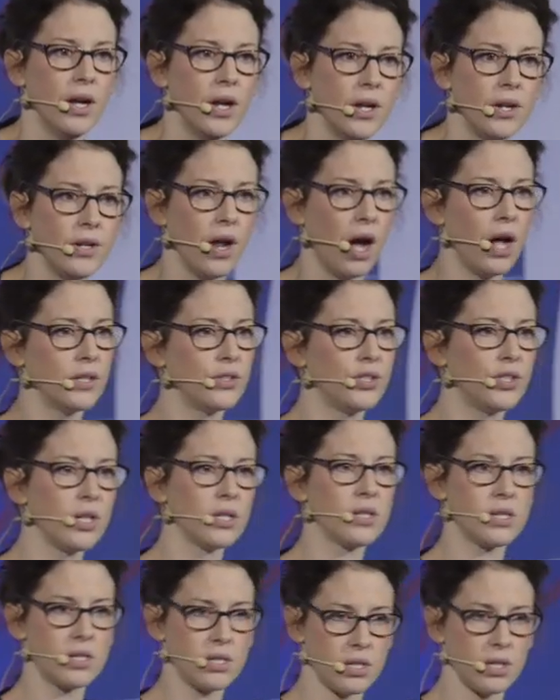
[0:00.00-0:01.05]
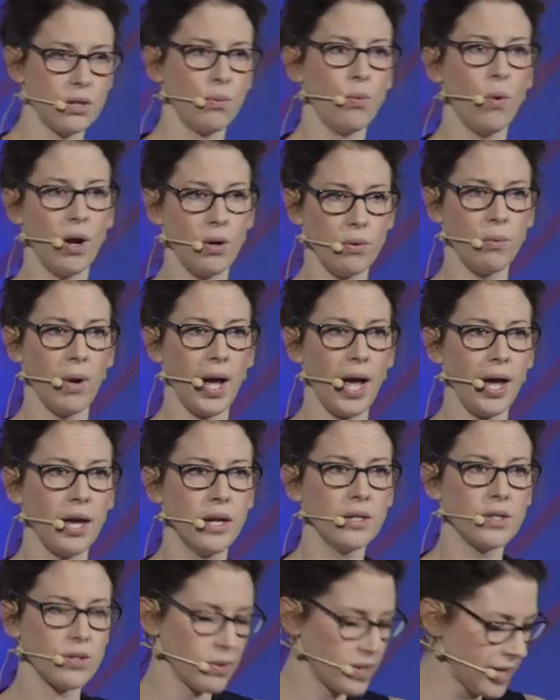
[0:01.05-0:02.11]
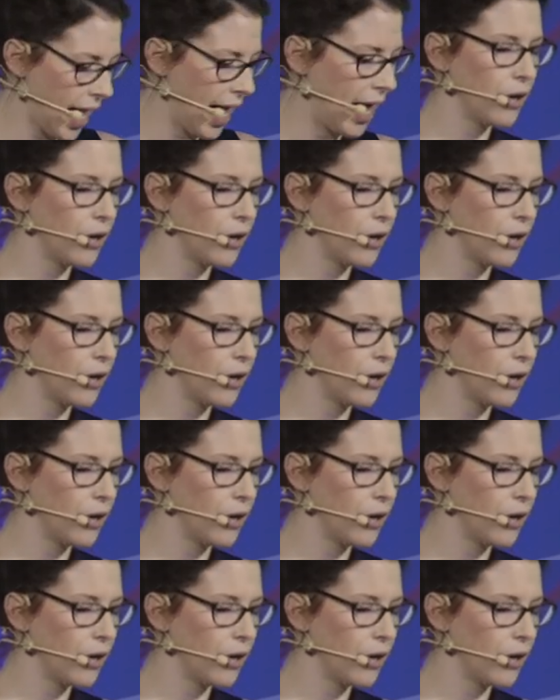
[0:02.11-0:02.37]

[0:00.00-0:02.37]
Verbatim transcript: not just one way. So it's how